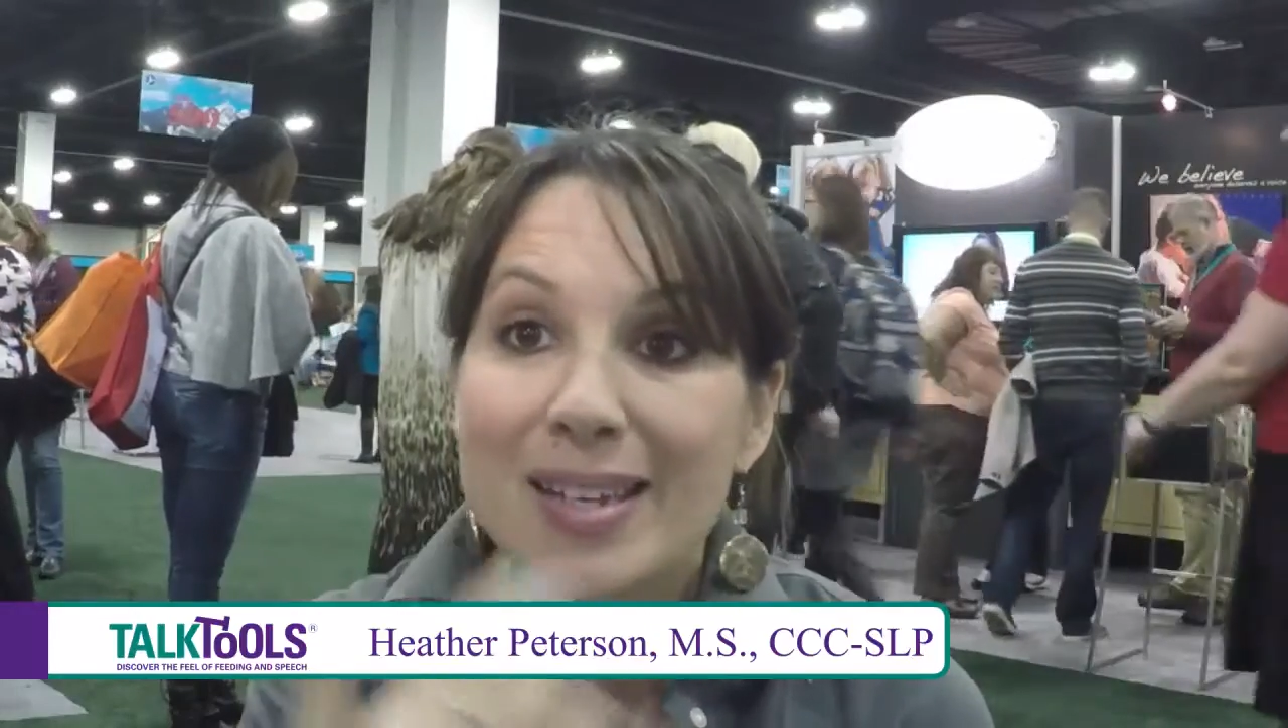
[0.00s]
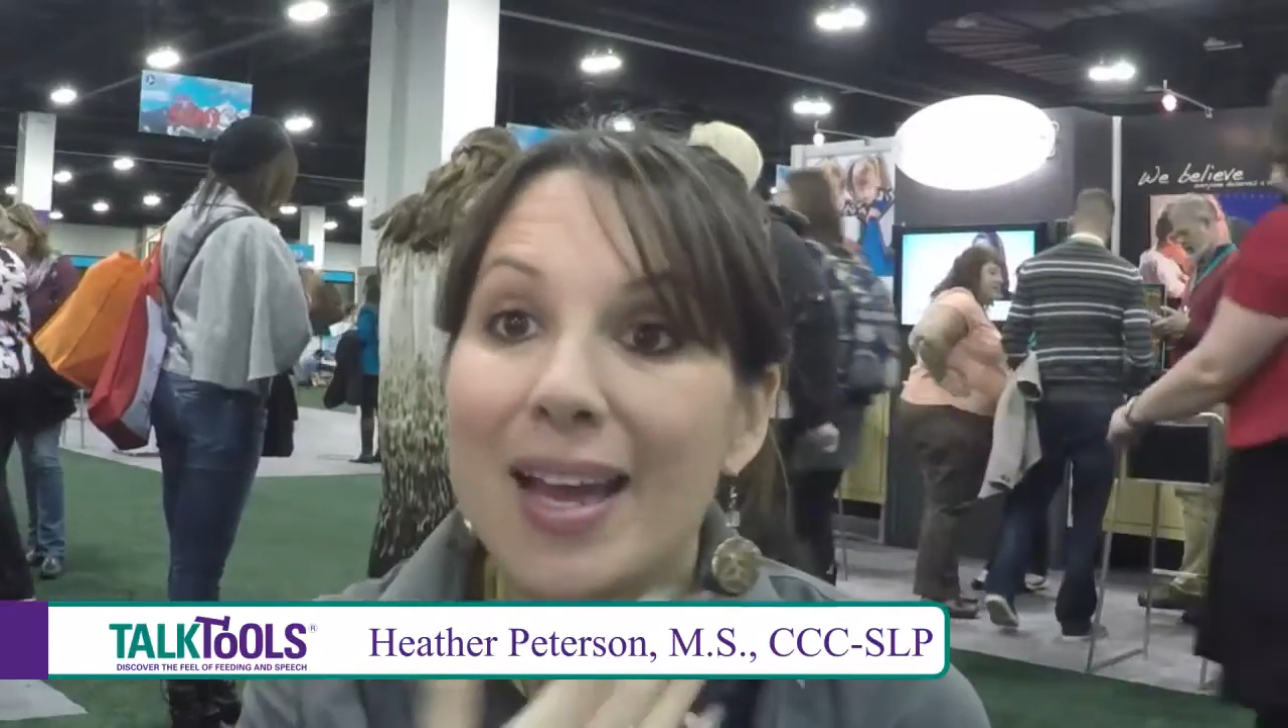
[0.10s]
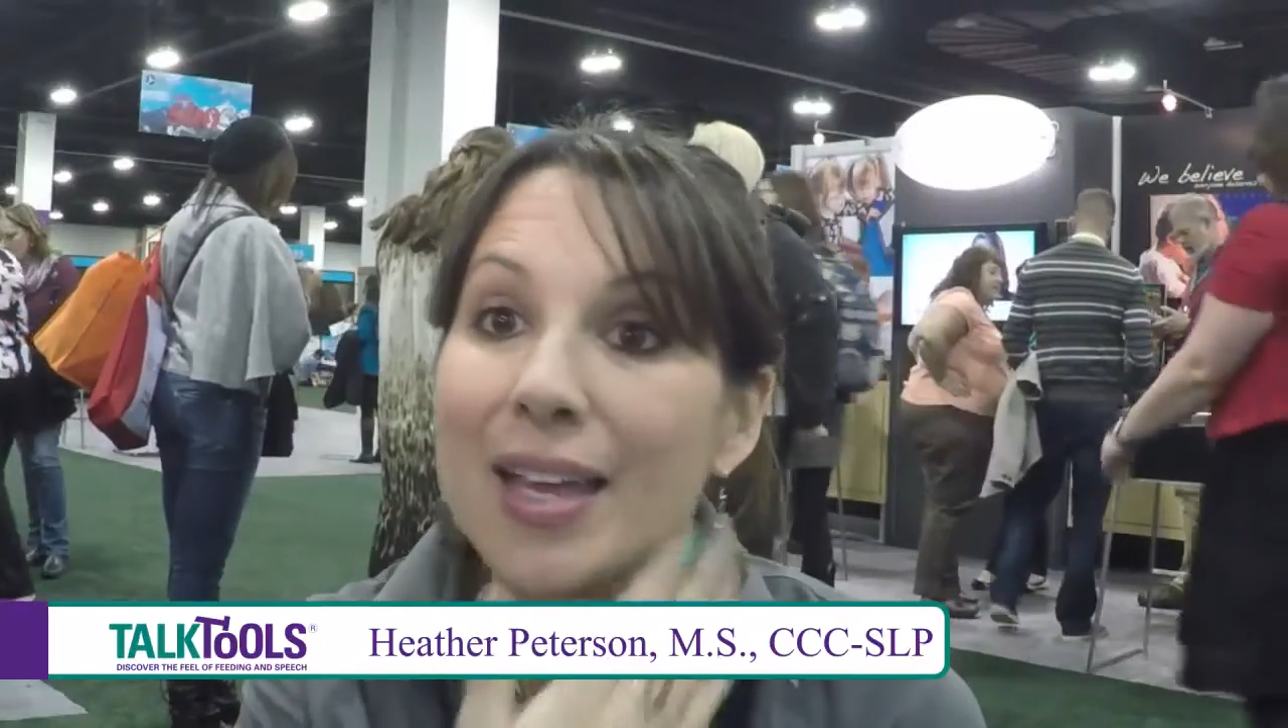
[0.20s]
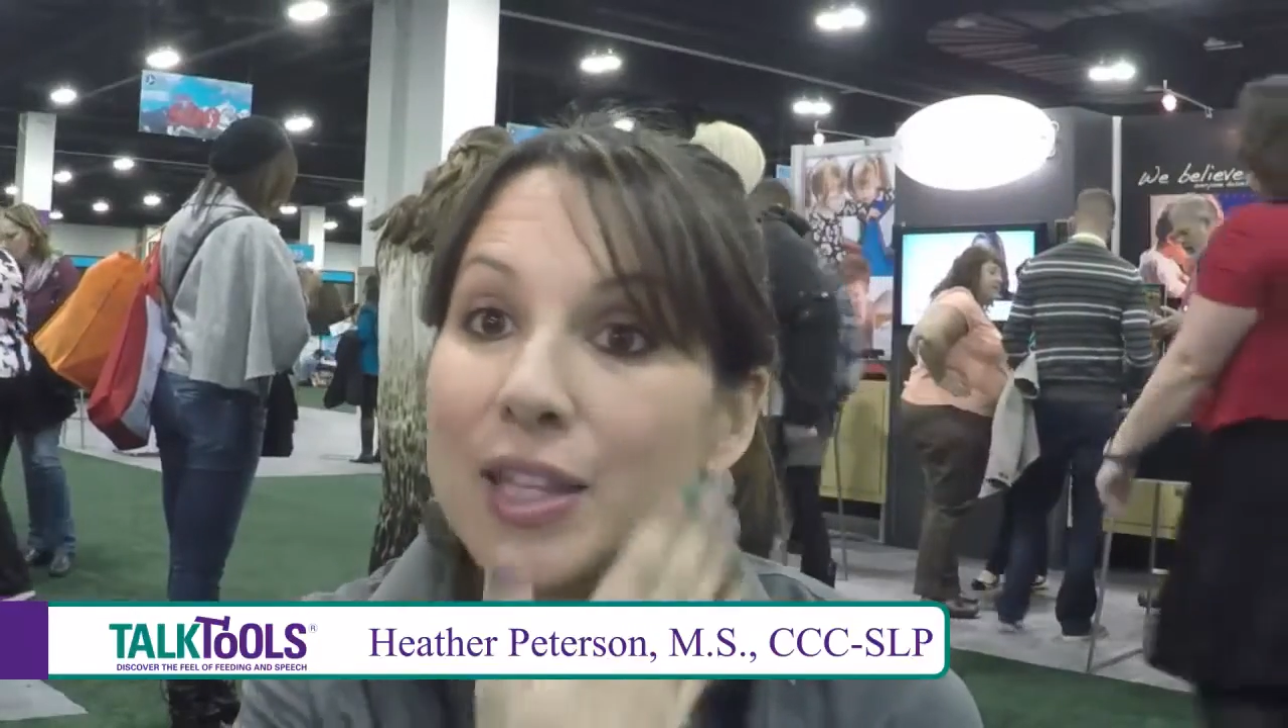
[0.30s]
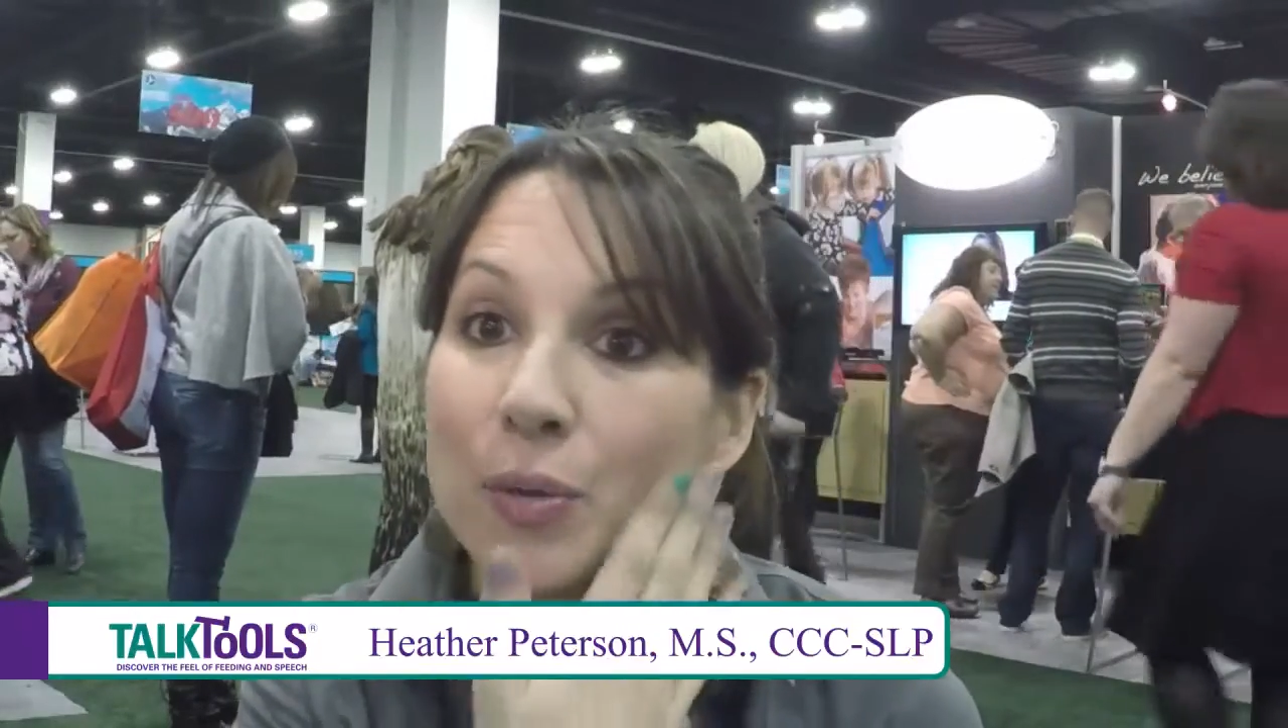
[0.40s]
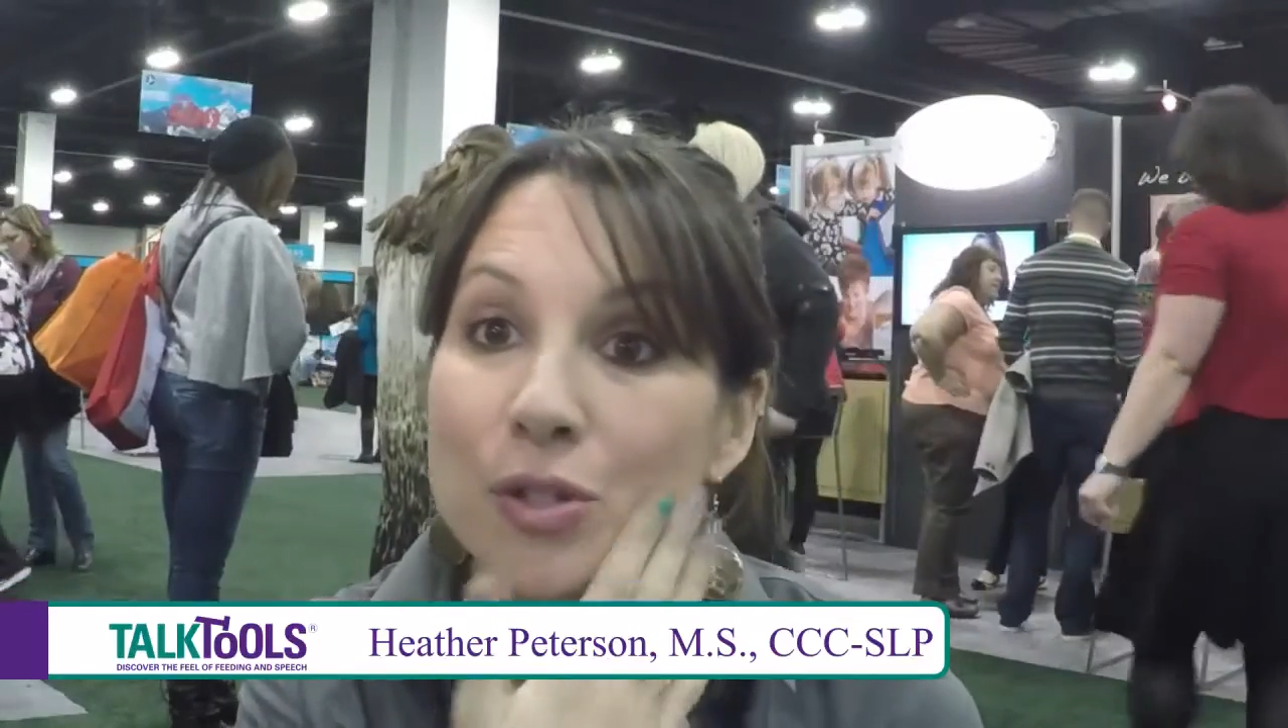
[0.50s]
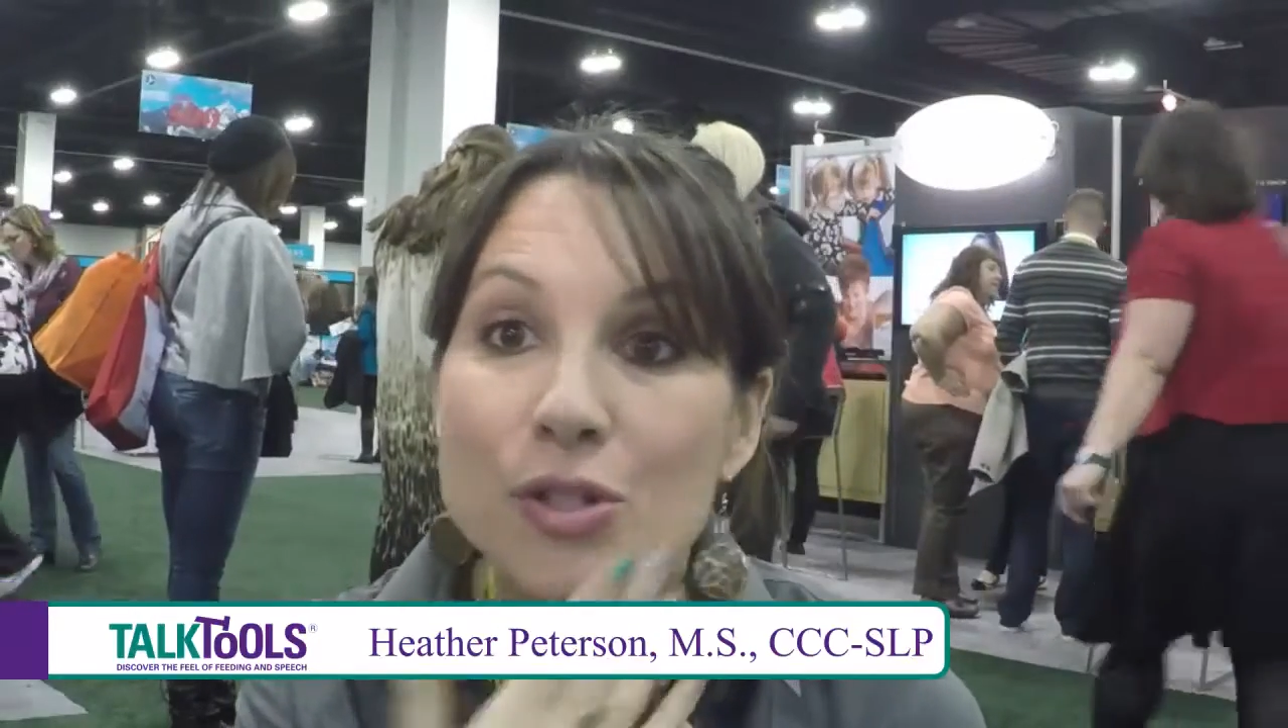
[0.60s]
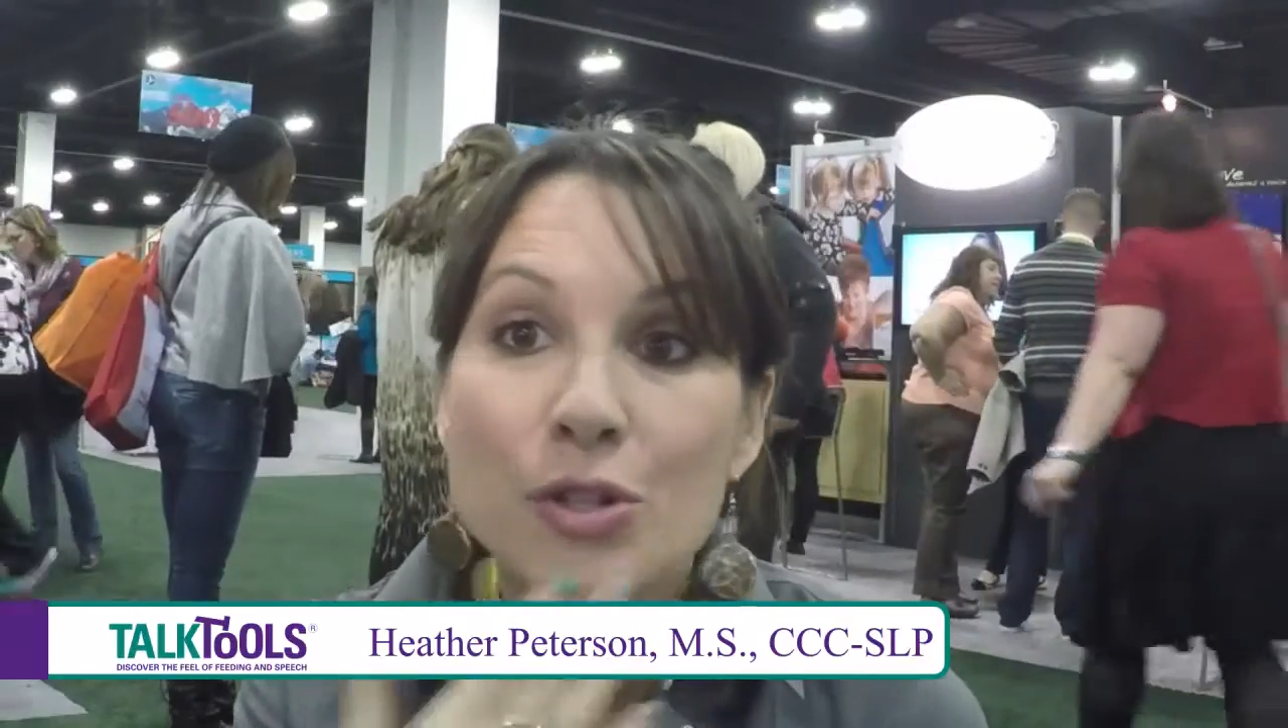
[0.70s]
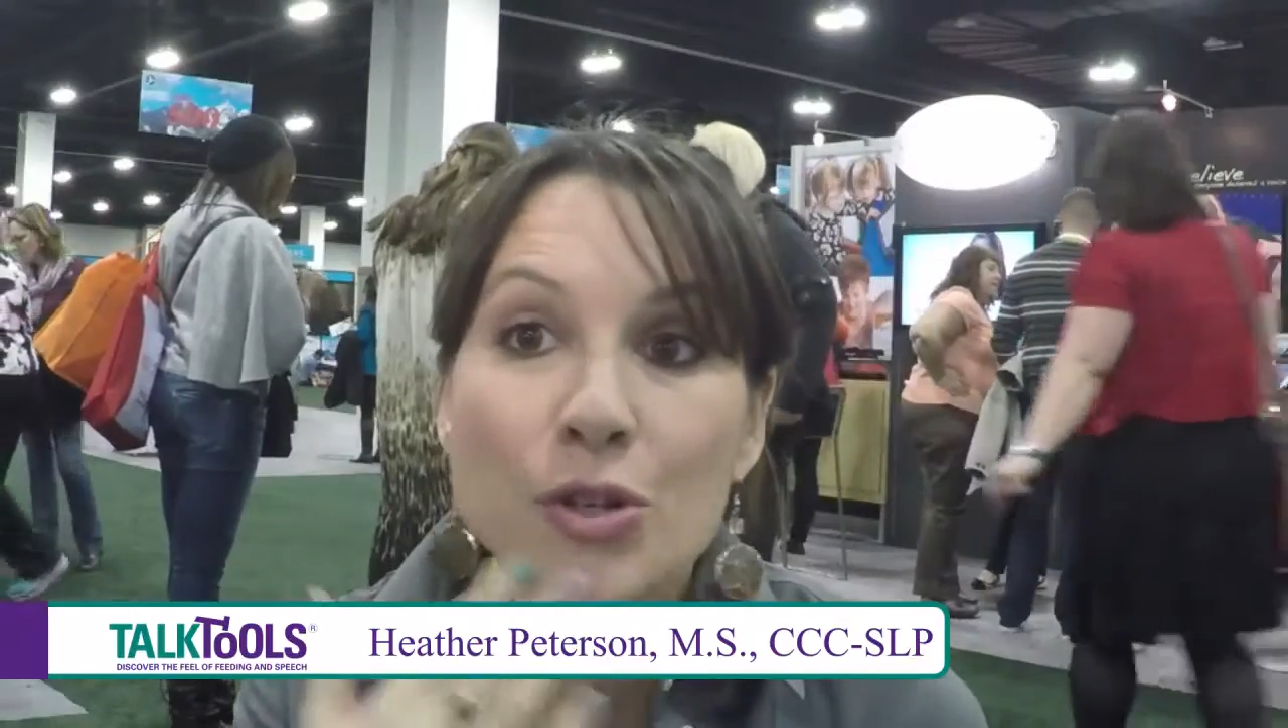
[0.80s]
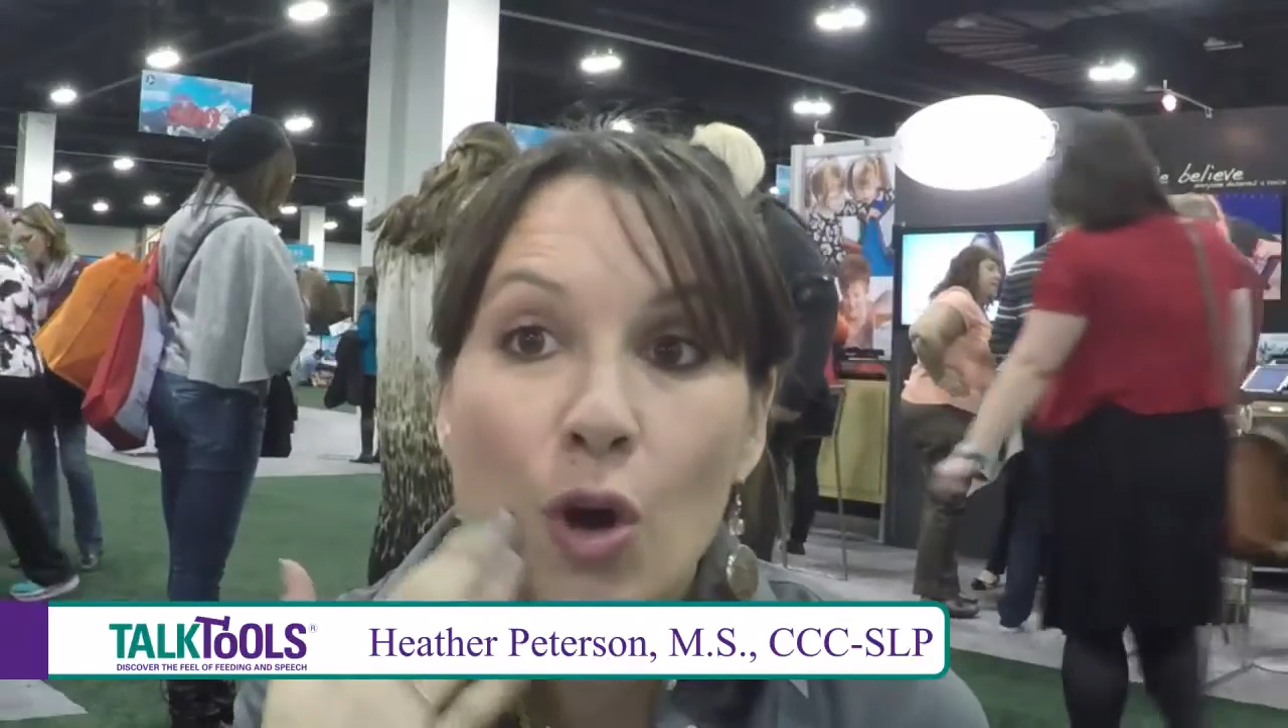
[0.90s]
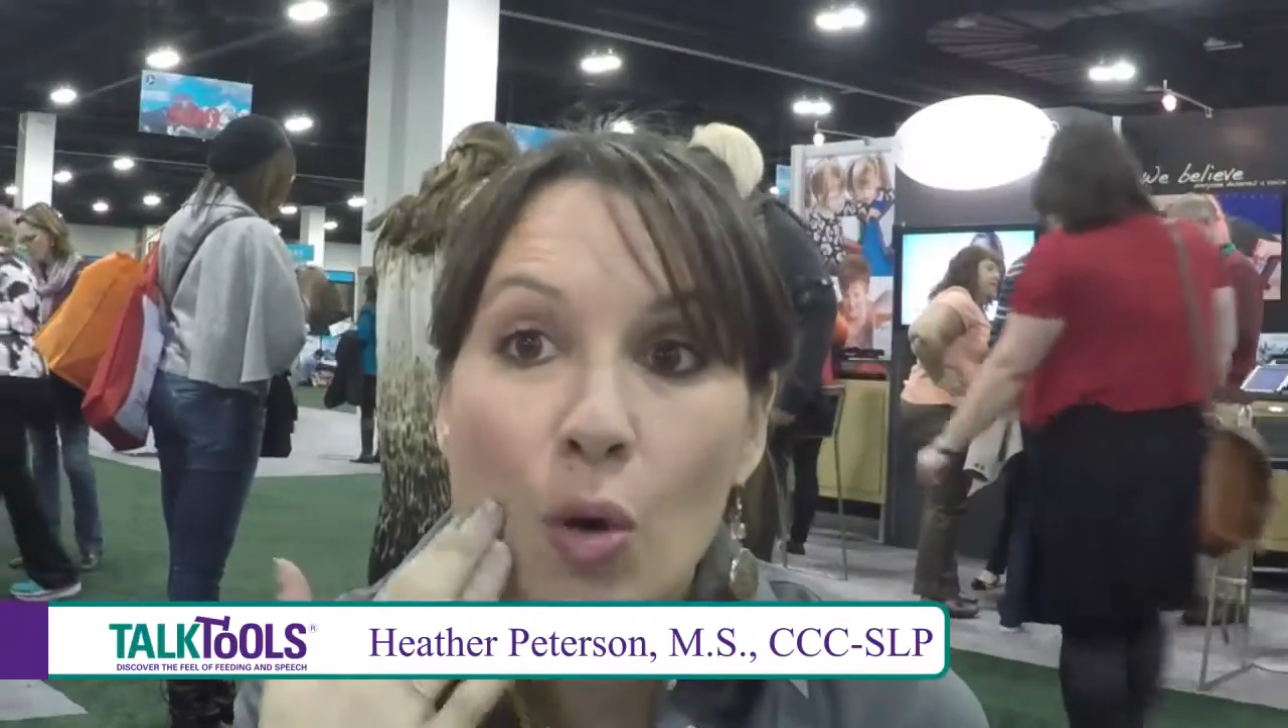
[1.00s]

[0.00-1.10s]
and there was no